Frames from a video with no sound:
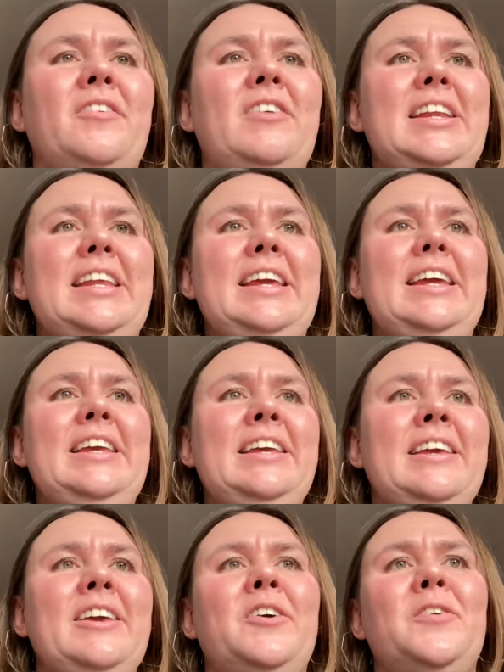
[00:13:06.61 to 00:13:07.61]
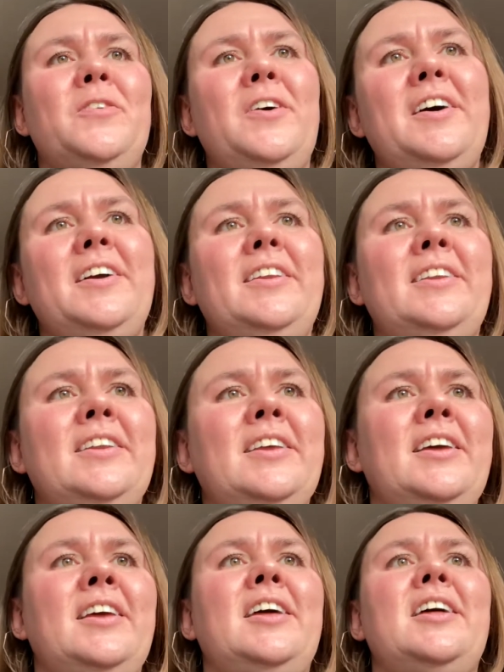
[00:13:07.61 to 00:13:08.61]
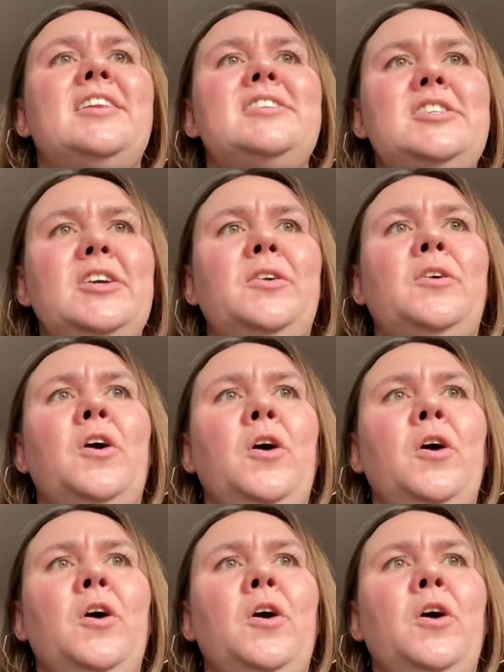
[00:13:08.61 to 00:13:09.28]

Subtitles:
Ready? 1, 2.